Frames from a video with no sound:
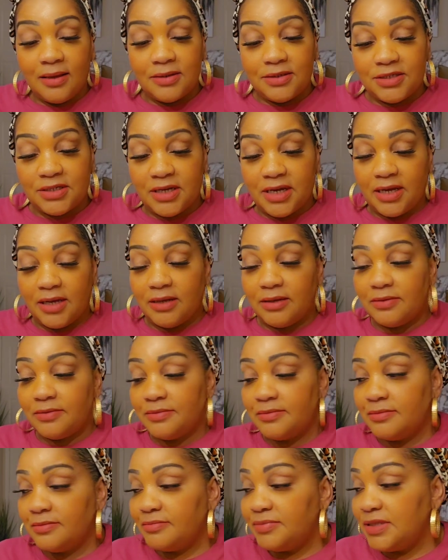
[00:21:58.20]
Chow,
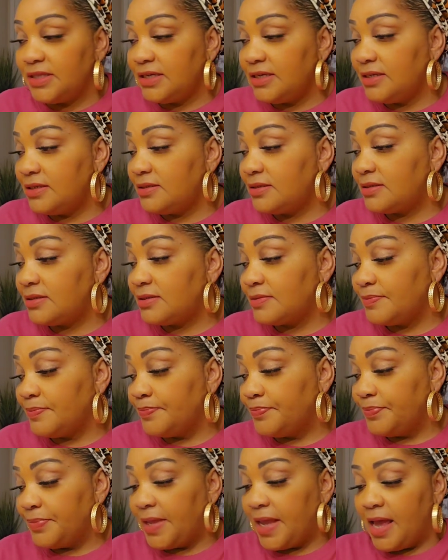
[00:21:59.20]
please.
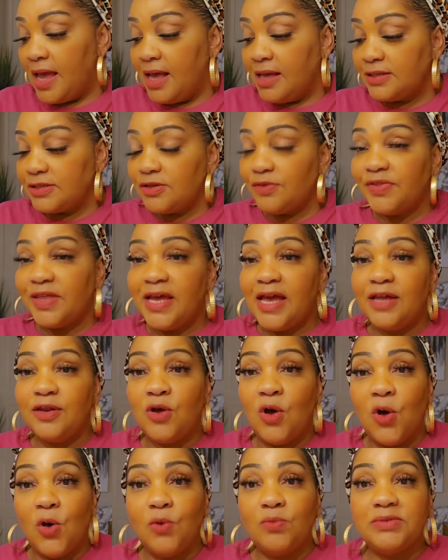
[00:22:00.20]
So they had
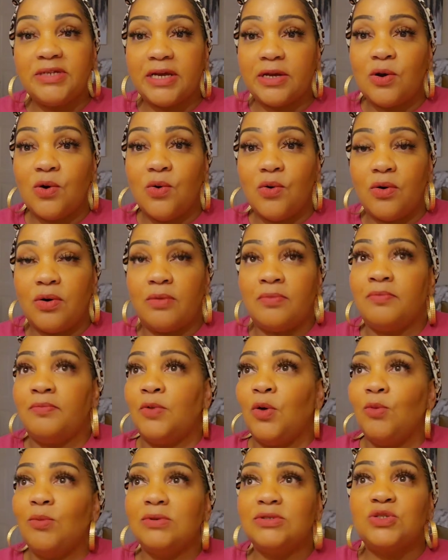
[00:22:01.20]
home decor.
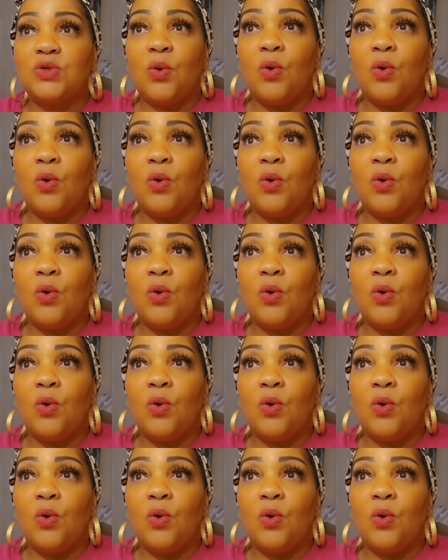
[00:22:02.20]
Almost